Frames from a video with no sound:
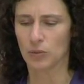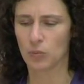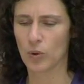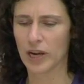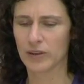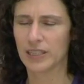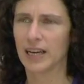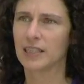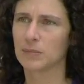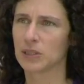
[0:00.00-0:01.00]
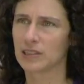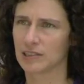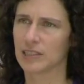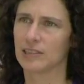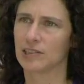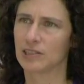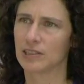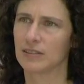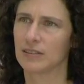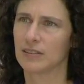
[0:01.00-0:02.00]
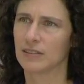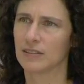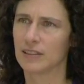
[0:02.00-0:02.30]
where an animal exists, the,